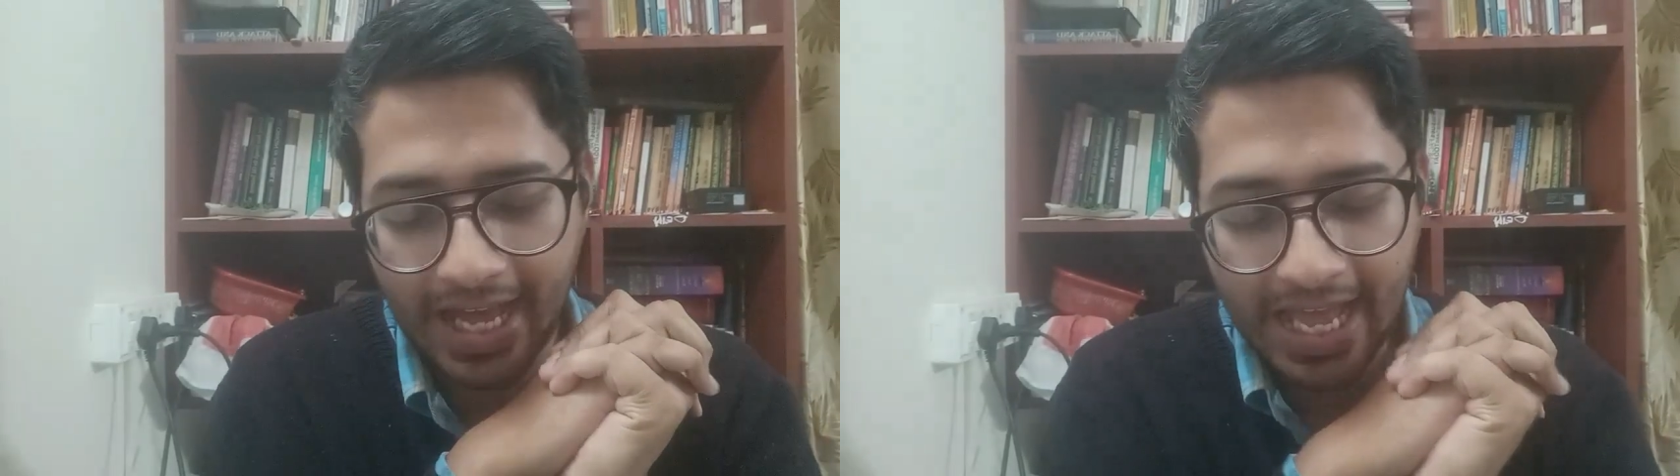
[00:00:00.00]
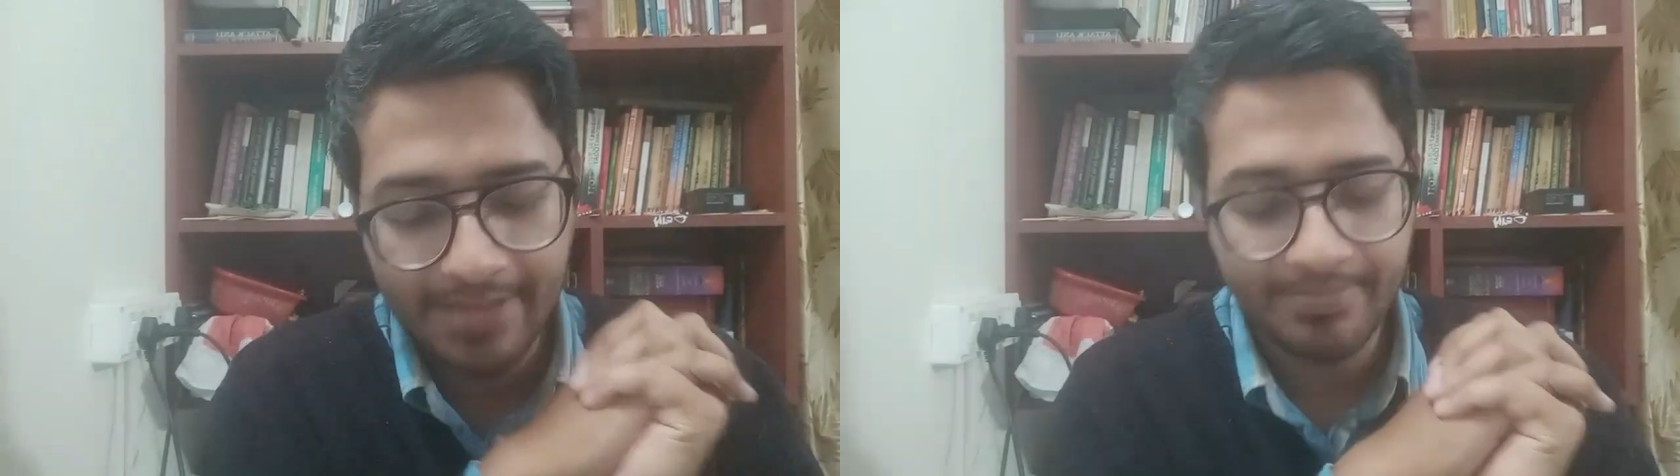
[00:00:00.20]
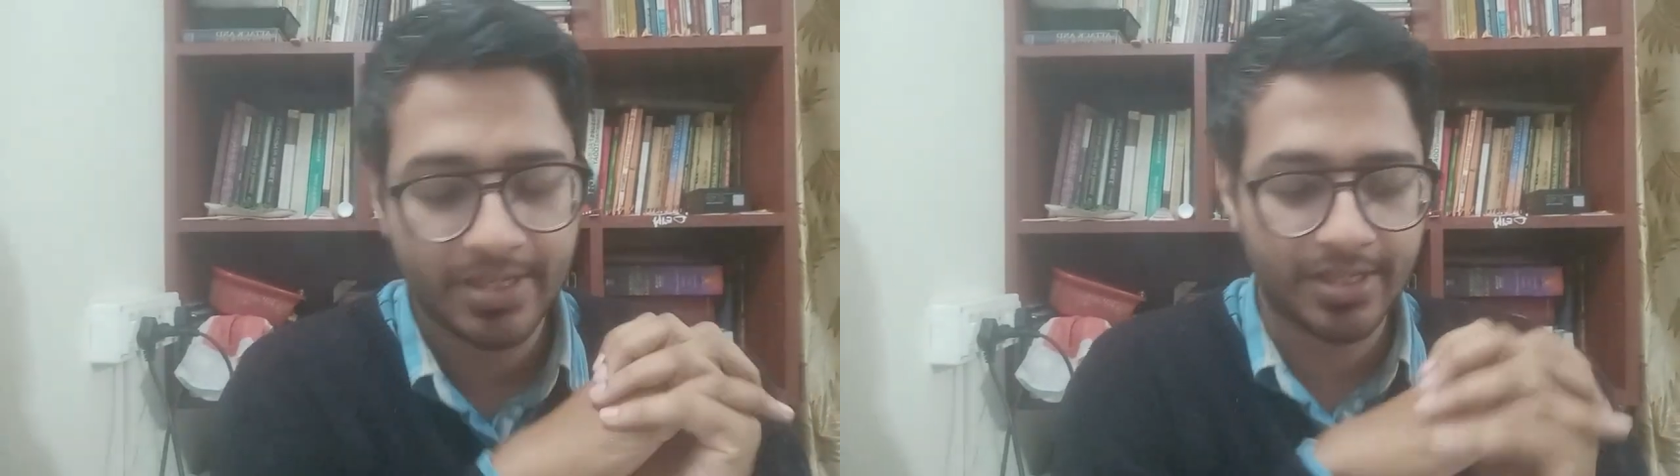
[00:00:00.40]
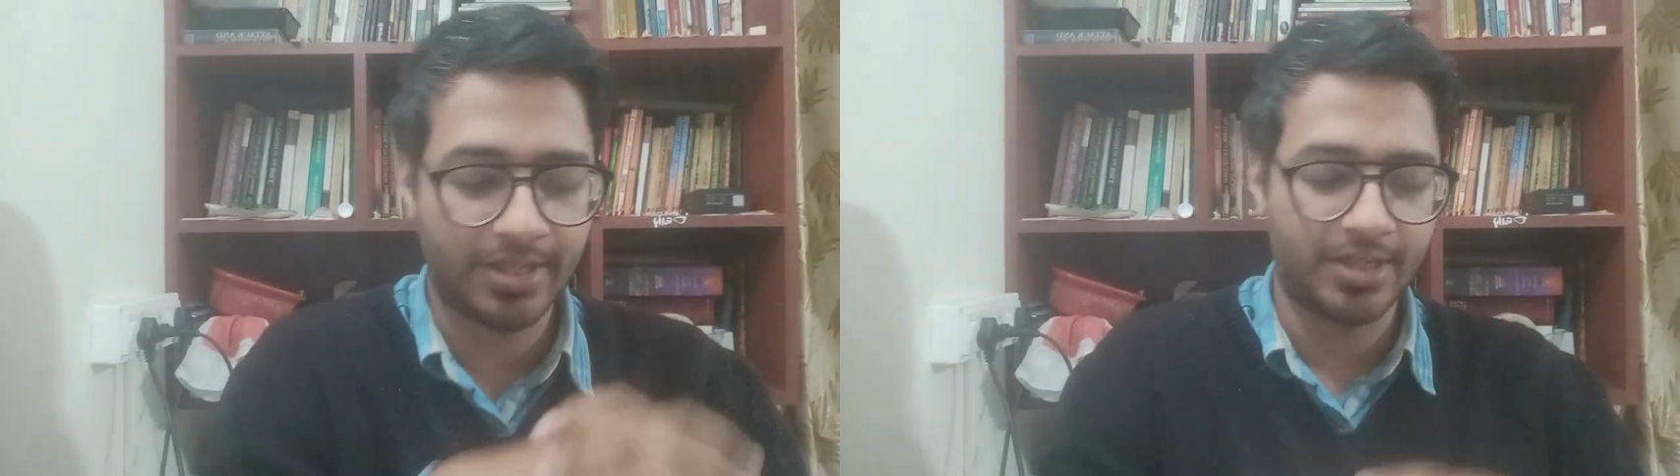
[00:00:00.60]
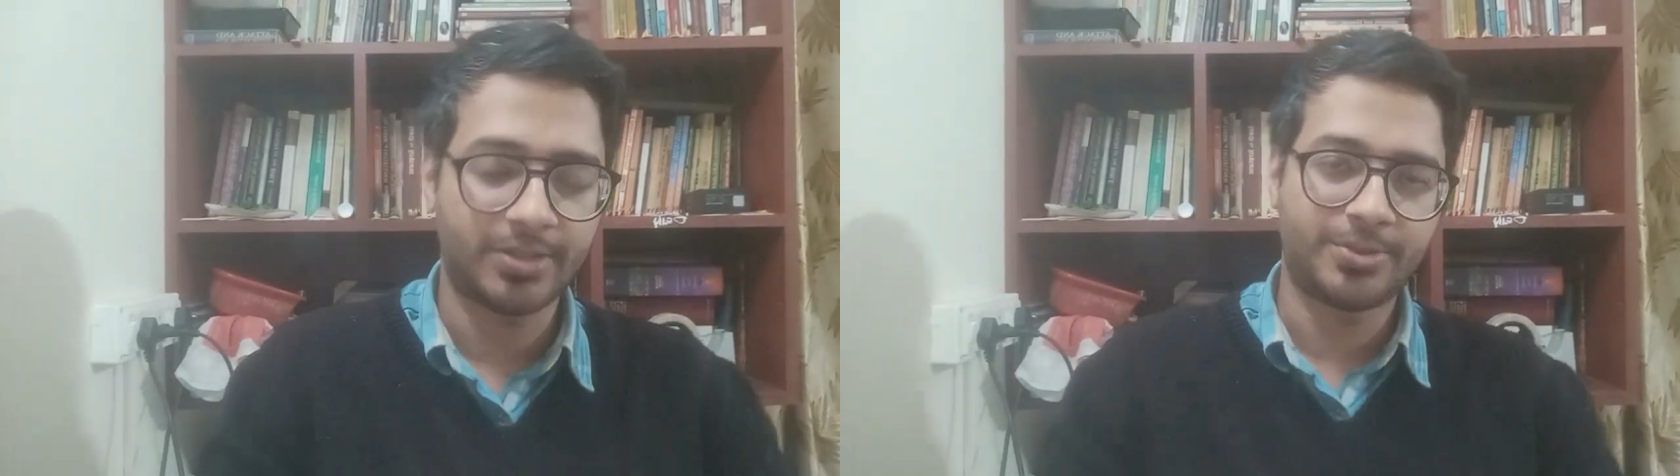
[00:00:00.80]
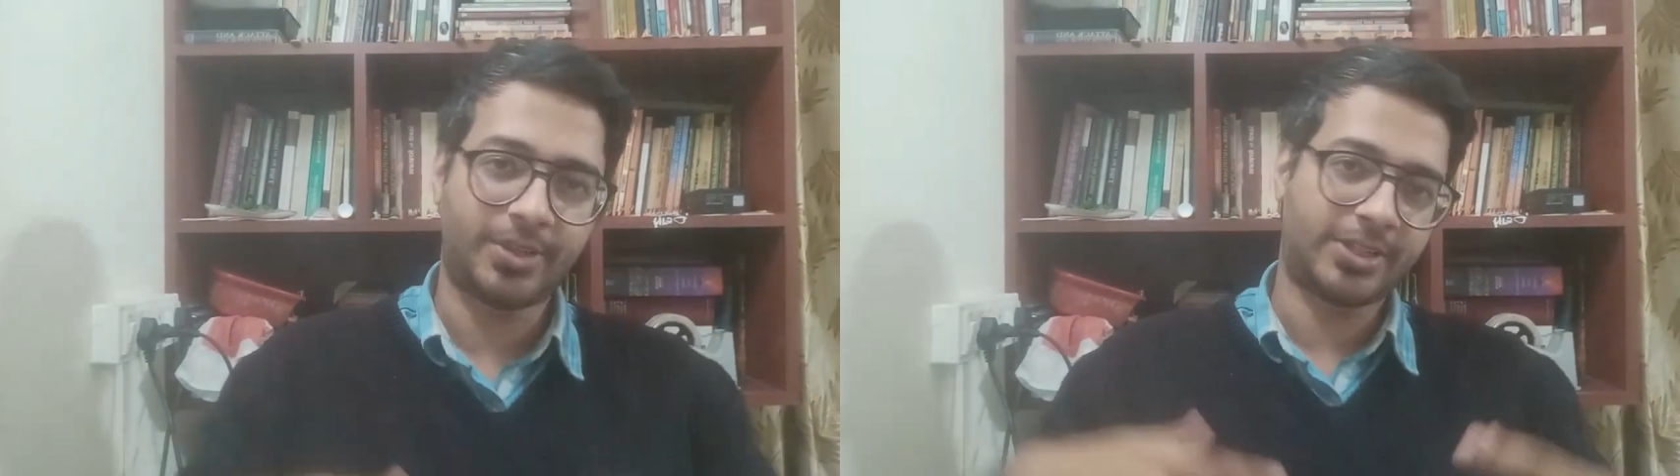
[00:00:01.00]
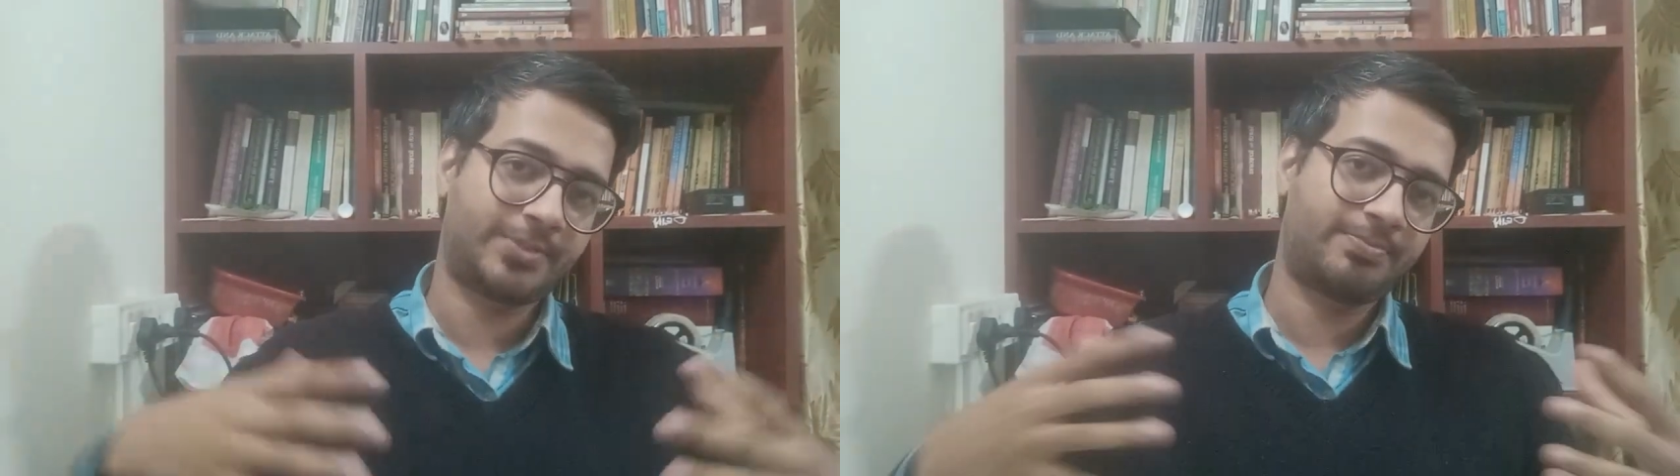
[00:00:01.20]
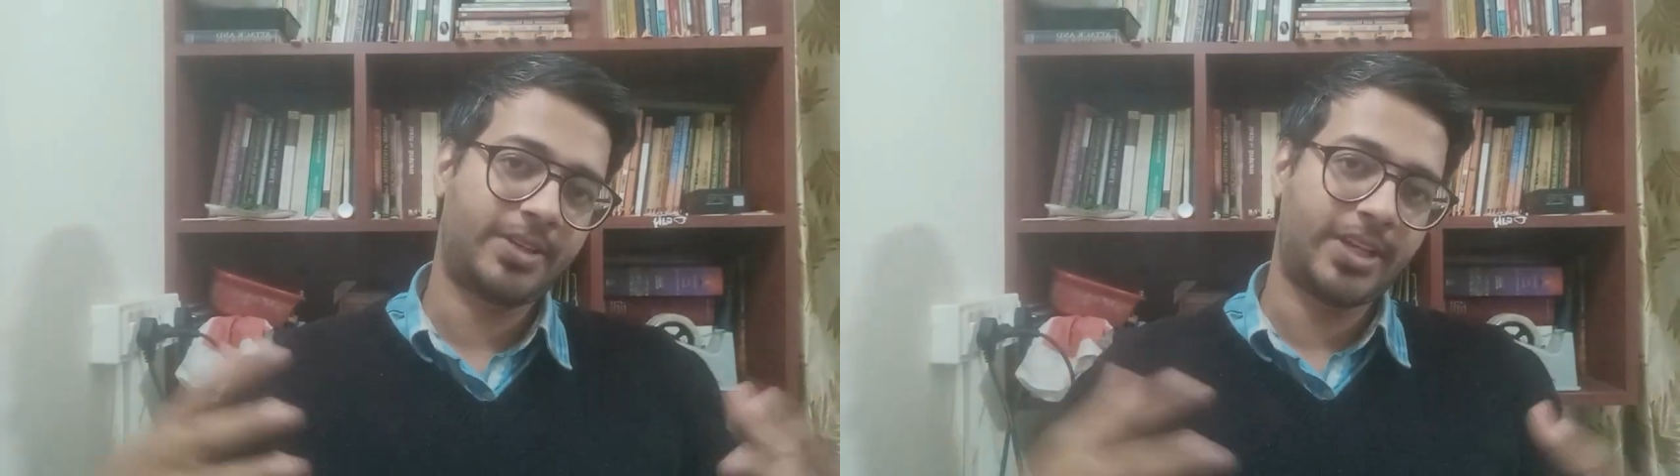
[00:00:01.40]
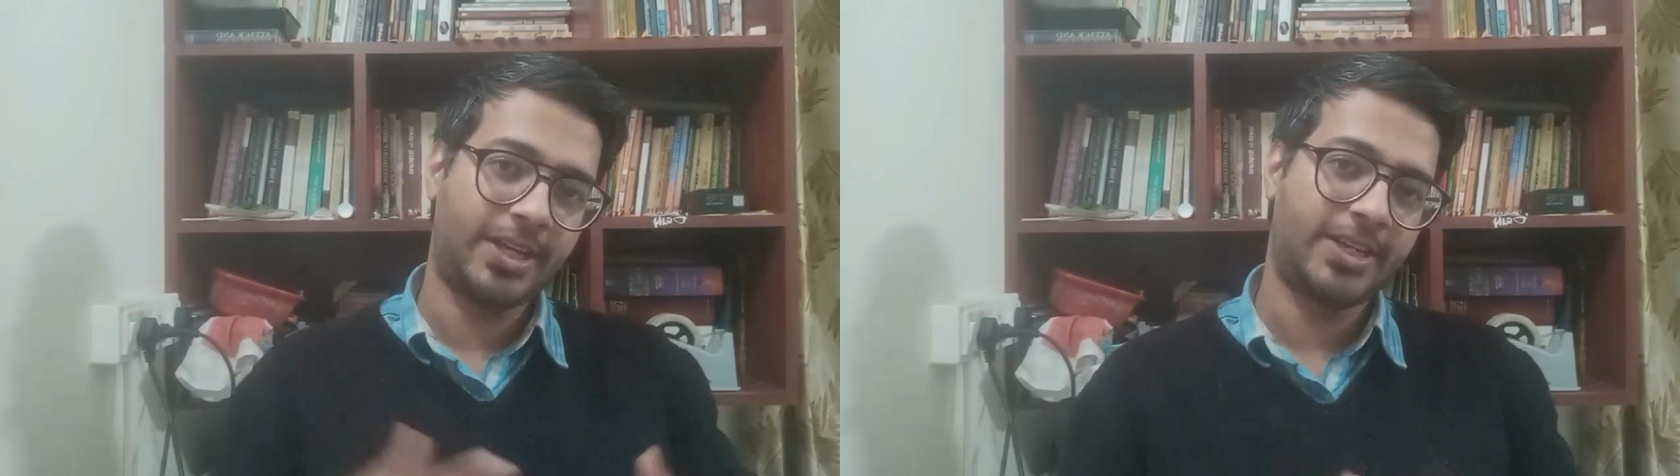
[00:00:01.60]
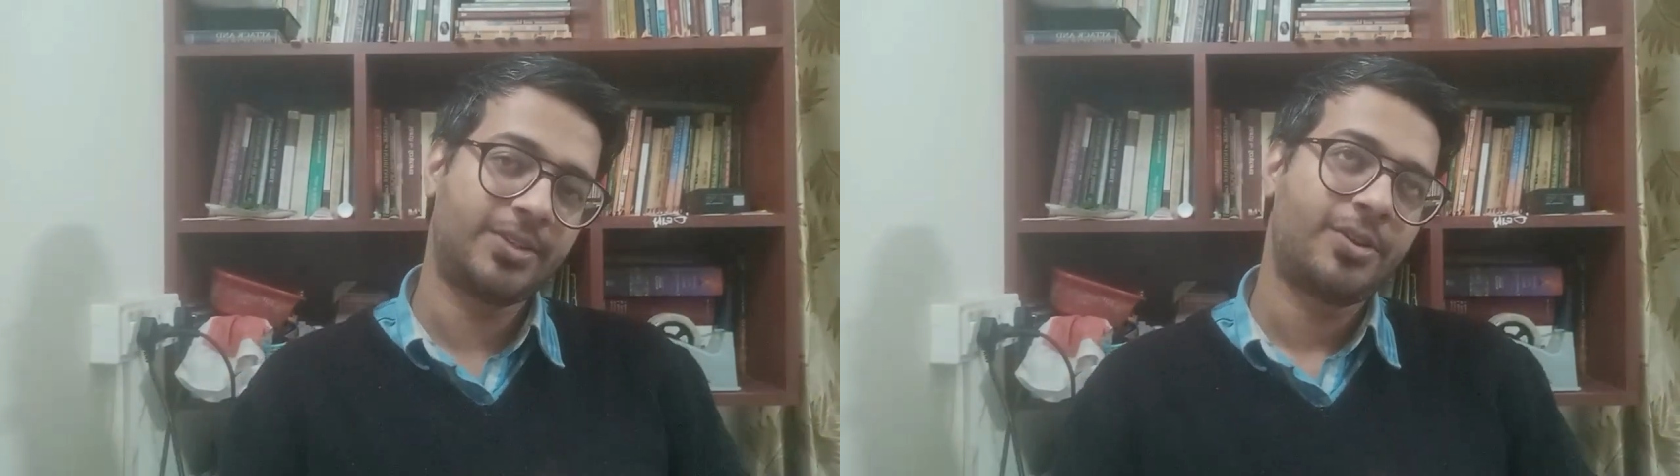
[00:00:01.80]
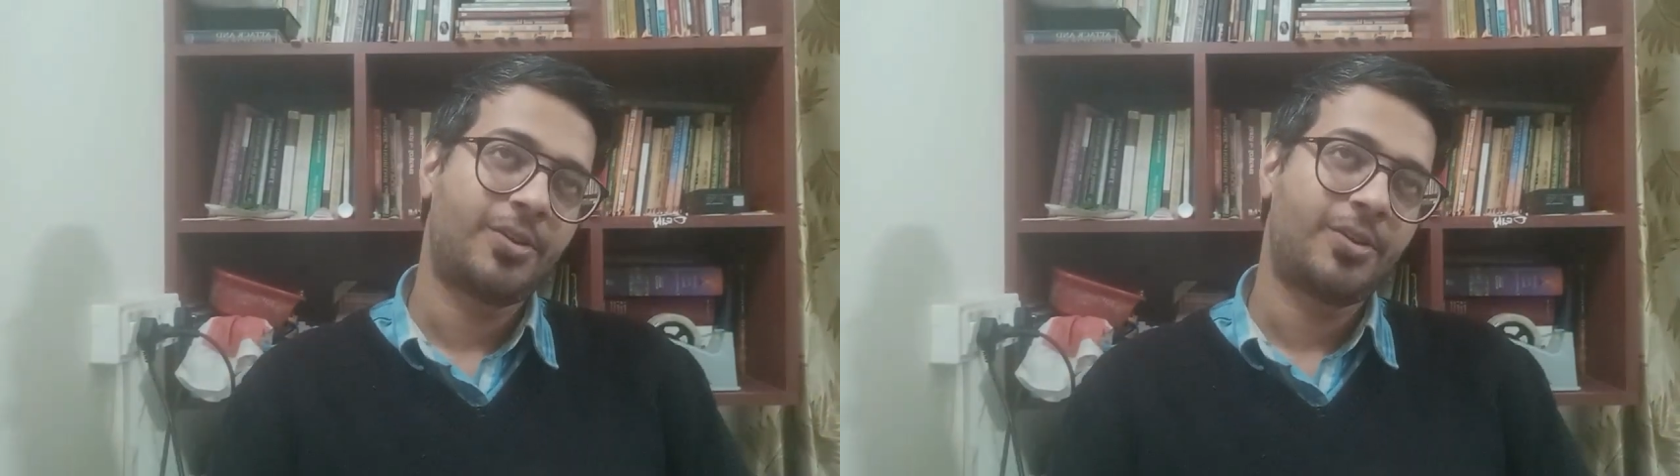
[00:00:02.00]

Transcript: I'm here to explain